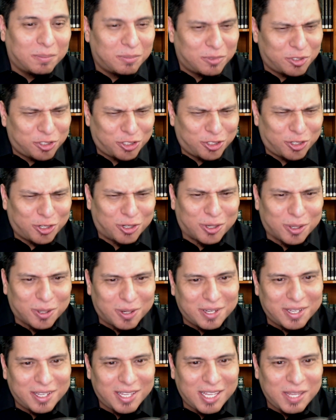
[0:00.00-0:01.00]

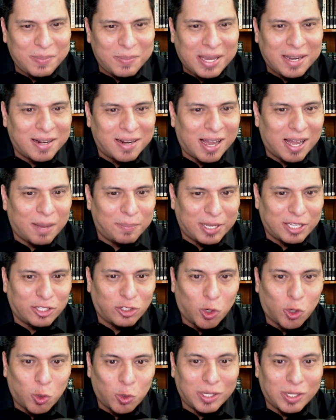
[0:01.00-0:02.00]
Sure, he may not be
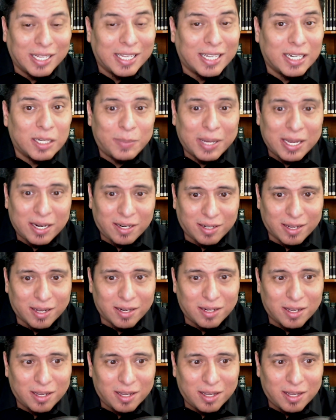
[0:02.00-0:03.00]
totally independent yet,